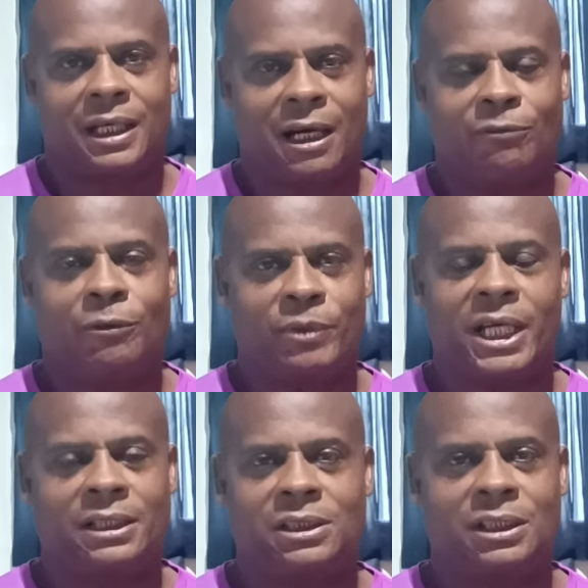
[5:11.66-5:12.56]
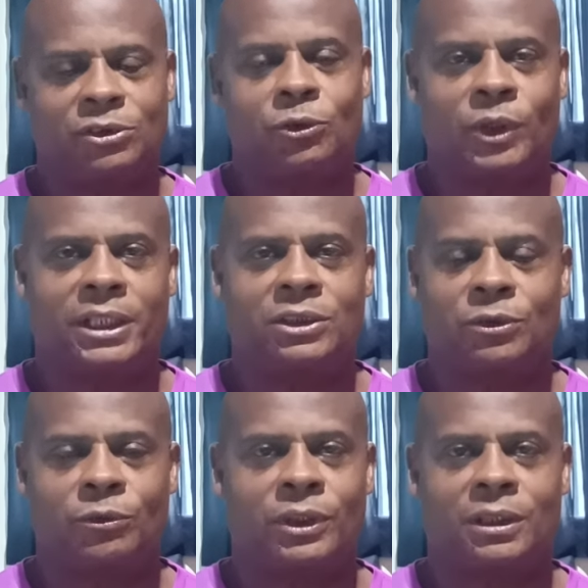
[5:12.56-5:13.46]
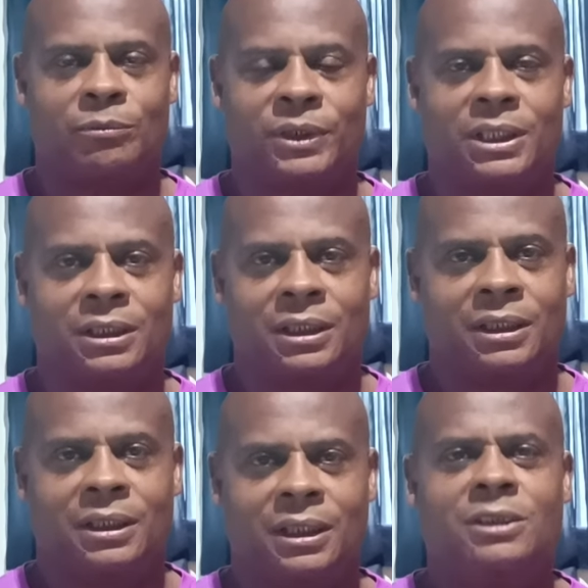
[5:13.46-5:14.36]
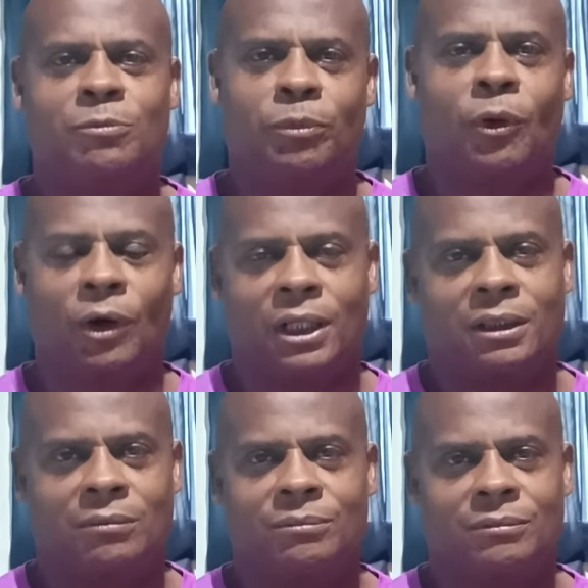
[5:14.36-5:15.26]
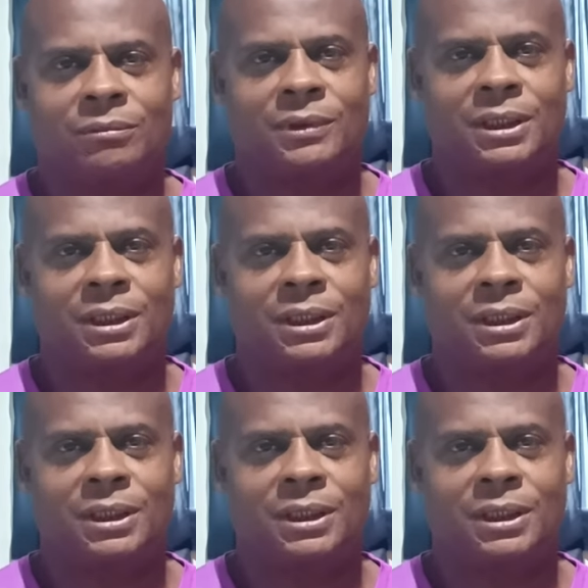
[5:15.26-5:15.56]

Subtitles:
out of a bad situation, really. But it's boredom.